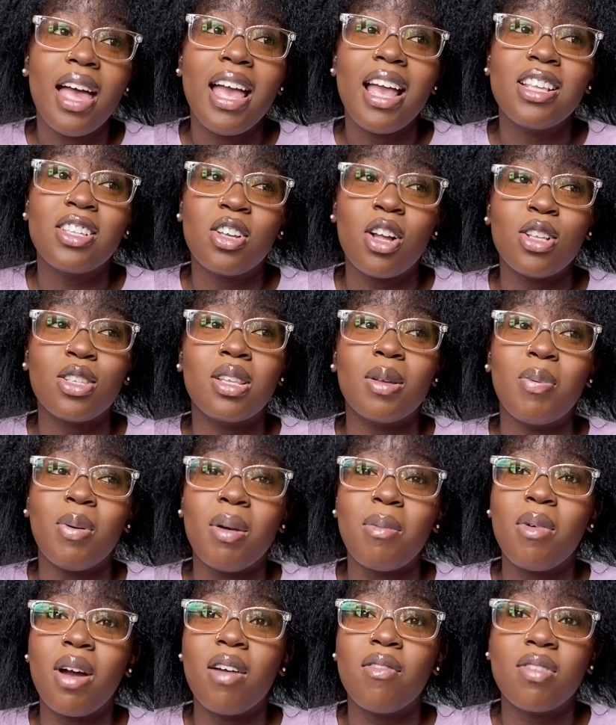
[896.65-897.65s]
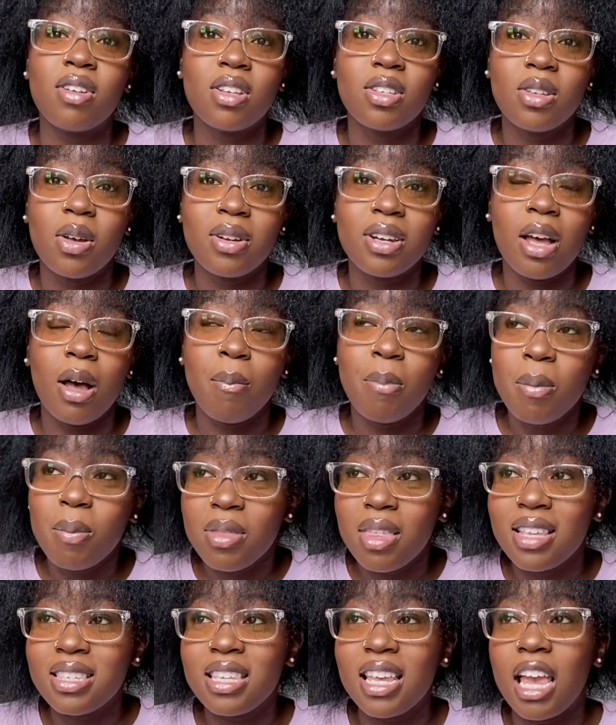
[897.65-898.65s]
It's got to the point where I really zone out. People
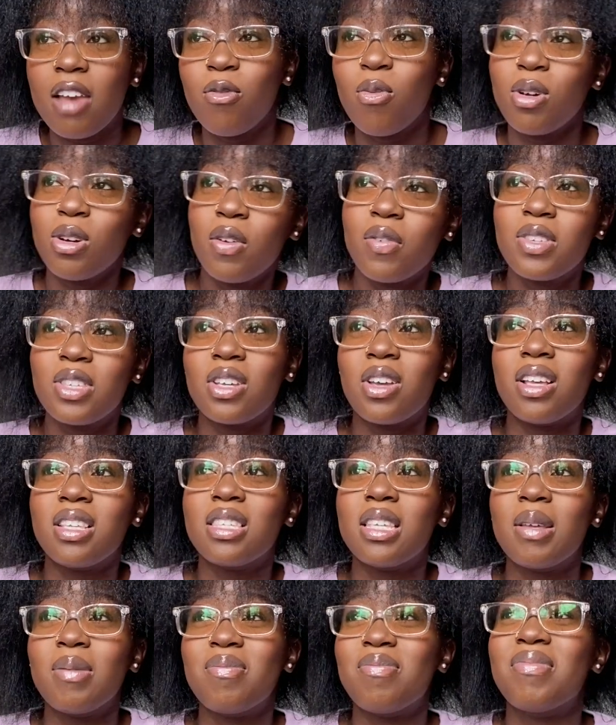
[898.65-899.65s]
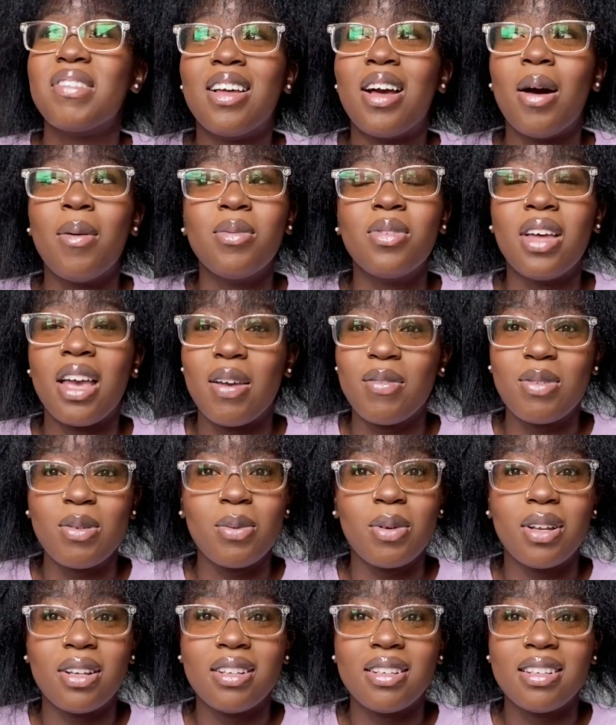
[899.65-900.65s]
that say everyone loves to gossip, I'm not
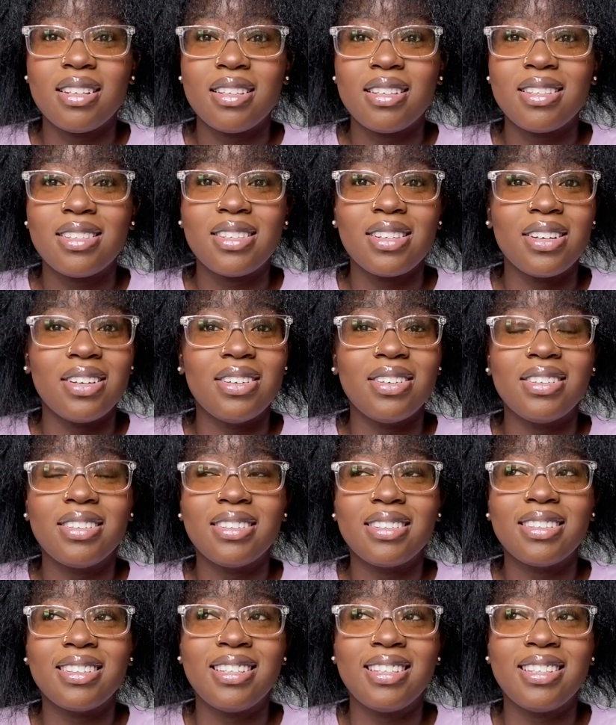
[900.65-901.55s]
everyone. So